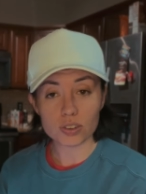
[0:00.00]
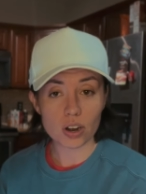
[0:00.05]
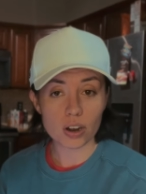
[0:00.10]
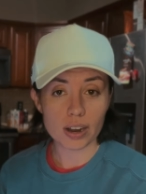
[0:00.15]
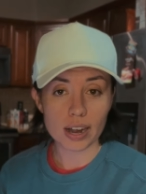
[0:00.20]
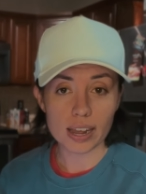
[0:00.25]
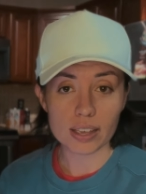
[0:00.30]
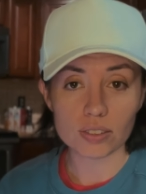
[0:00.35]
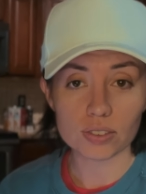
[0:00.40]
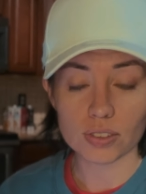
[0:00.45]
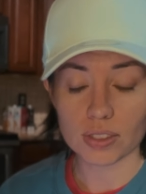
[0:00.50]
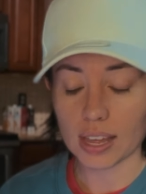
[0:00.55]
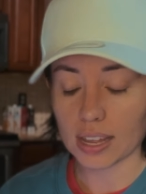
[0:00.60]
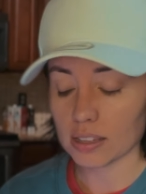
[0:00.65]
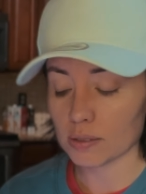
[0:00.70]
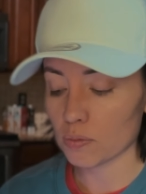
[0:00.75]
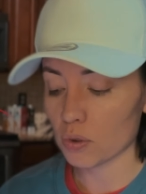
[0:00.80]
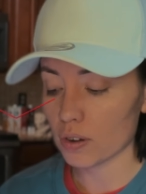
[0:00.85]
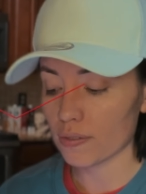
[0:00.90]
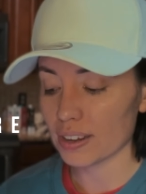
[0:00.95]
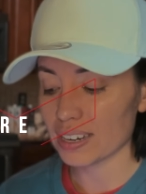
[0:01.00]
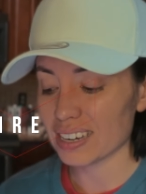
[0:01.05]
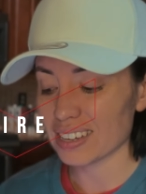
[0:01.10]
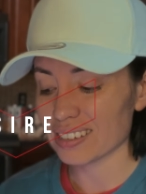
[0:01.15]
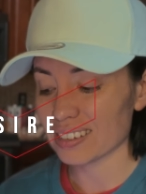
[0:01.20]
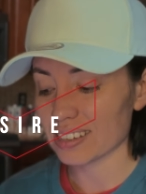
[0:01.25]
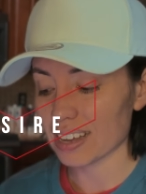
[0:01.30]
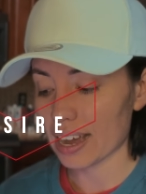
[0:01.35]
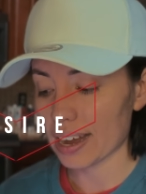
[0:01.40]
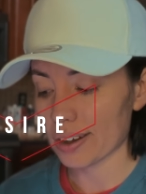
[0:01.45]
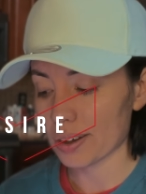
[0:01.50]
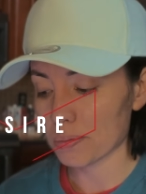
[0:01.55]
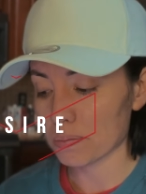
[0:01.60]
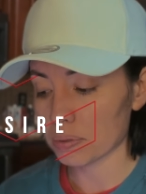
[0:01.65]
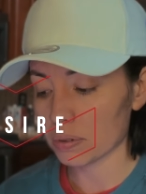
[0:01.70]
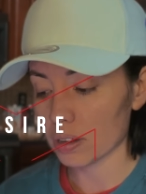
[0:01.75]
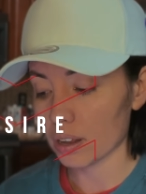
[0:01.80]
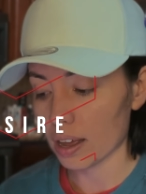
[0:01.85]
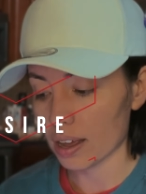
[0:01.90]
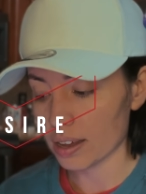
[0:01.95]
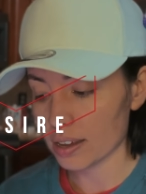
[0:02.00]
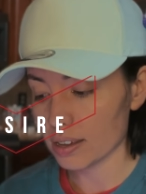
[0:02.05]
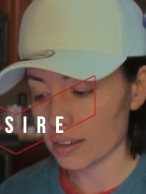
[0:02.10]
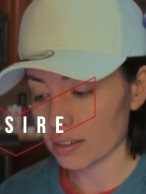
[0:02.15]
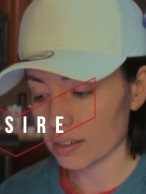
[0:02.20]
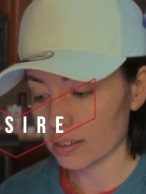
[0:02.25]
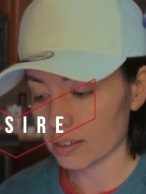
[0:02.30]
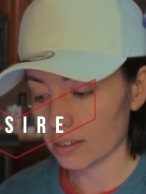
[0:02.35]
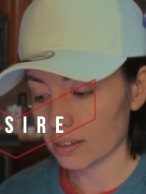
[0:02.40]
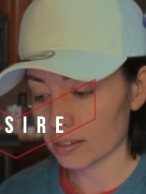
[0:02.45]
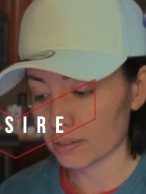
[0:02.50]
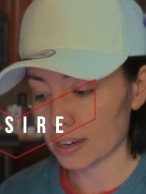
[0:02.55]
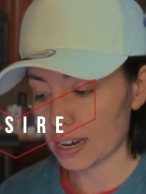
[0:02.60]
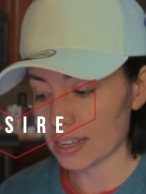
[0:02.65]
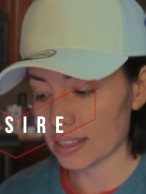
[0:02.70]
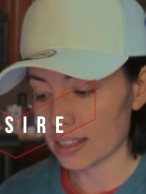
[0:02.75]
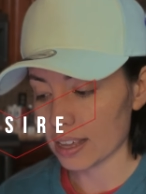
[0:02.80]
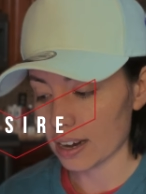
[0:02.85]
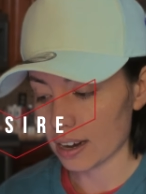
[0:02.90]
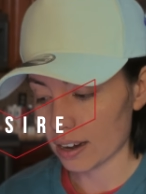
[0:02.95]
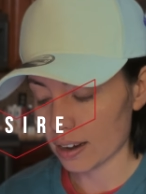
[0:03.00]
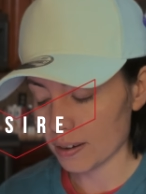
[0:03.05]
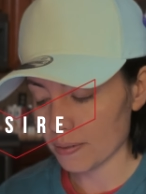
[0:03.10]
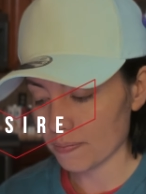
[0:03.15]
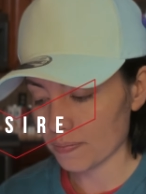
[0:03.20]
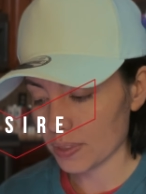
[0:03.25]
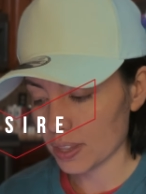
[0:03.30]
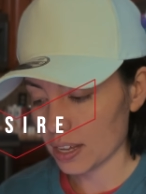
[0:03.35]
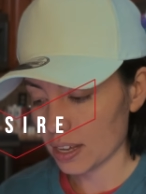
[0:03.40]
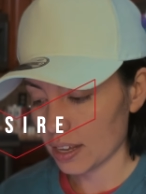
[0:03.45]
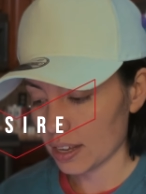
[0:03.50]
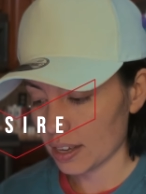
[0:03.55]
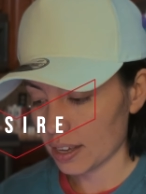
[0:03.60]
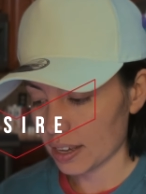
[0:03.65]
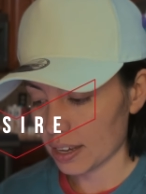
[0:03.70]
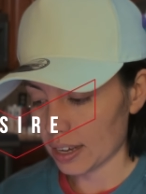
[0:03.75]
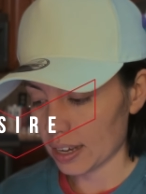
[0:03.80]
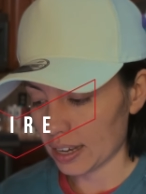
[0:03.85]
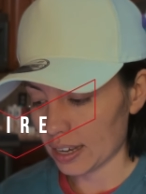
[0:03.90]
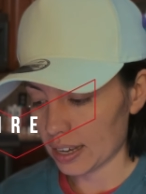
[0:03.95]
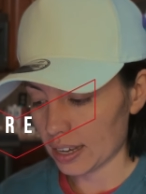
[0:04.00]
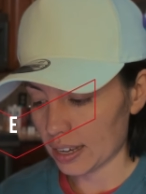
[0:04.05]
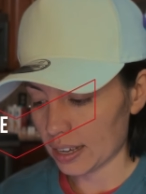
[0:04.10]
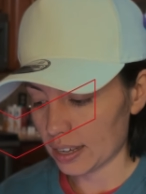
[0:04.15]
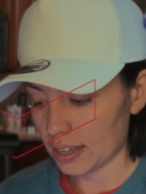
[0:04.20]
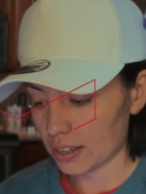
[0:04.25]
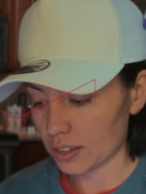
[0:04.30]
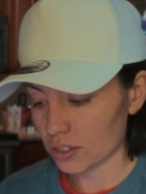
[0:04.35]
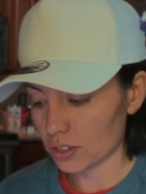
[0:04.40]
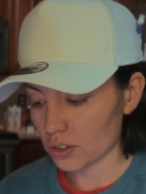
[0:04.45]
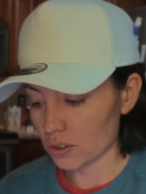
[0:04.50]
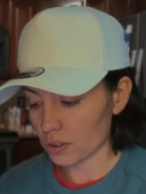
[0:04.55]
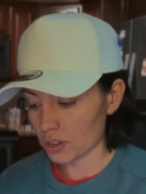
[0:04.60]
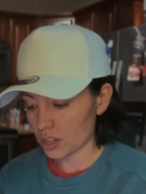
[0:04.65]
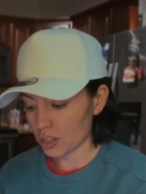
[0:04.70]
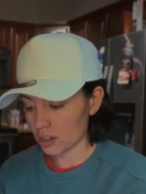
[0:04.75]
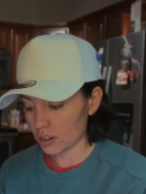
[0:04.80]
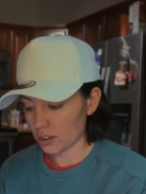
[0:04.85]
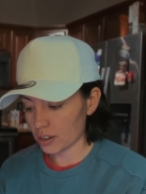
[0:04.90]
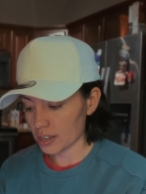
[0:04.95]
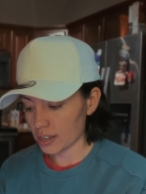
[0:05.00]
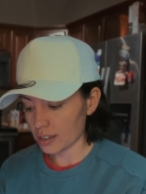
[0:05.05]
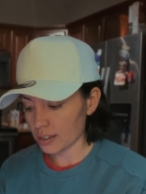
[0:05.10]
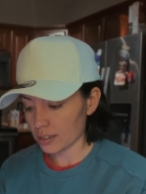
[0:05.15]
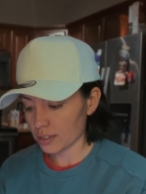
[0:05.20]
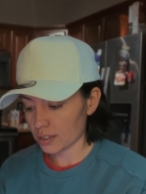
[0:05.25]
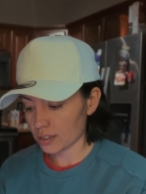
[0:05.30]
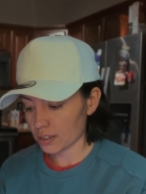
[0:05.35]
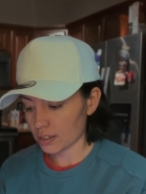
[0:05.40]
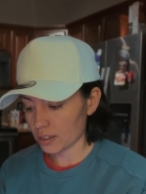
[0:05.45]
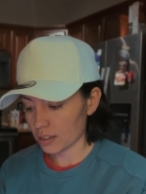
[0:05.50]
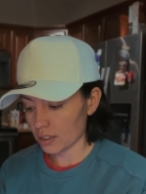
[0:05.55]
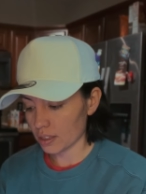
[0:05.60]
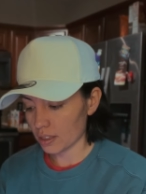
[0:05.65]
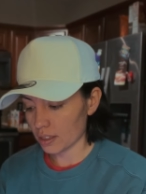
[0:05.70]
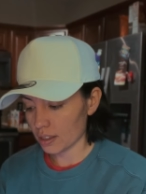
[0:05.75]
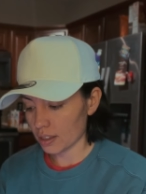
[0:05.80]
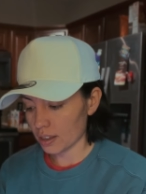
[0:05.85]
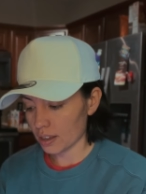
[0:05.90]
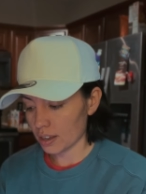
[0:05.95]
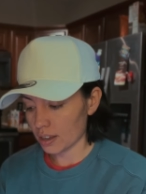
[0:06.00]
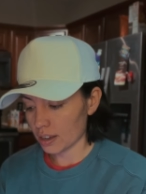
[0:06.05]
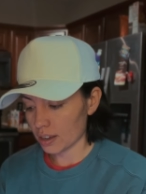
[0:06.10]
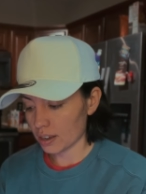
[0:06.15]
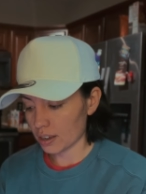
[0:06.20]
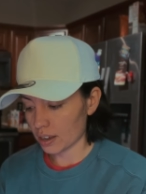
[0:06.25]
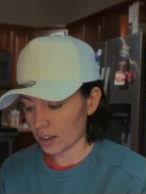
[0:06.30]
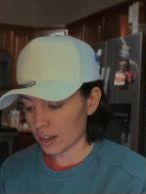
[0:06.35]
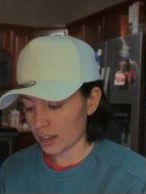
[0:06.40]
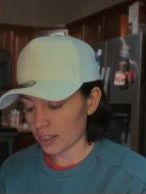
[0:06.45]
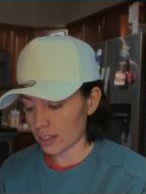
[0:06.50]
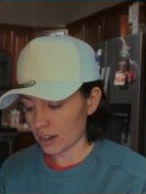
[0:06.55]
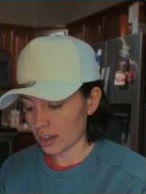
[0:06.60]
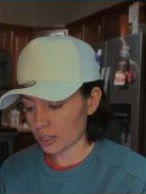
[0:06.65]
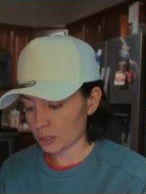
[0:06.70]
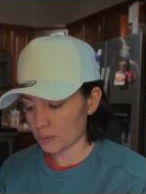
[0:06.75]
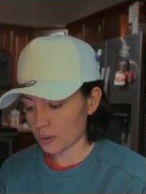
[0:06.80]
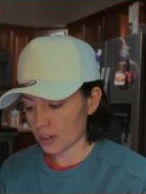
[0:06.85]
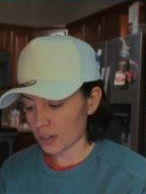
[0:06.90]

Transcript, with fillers: All right, so that's more of a desire plug right there. So curious. On the next part